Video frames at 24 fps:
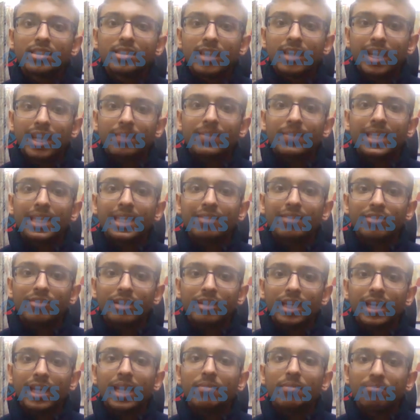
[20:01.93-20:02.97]
Sir, I
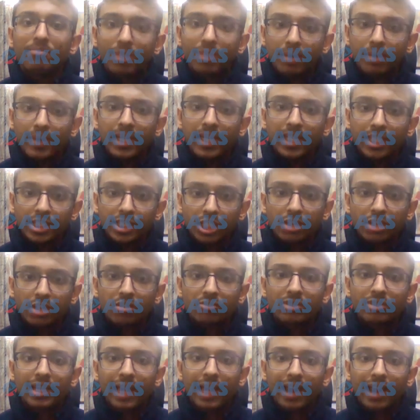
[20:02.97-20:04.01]
believe
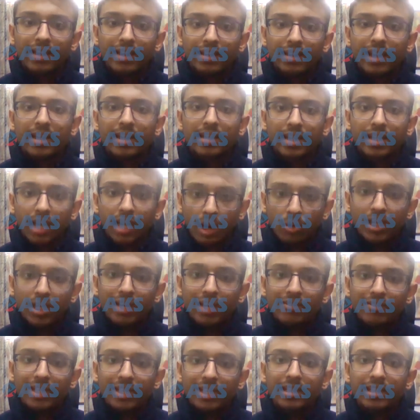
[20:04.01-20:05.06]
implementation of the act at
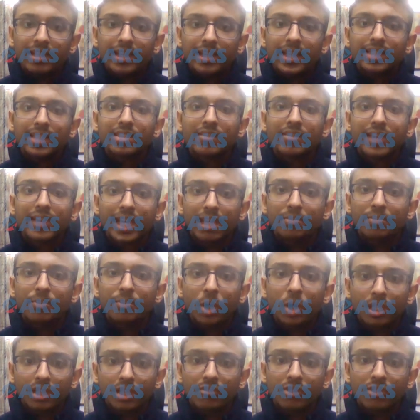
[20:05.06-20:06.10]
ground level is a very
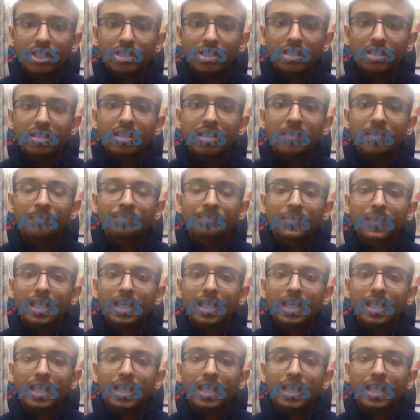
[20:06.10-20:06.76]
important feature,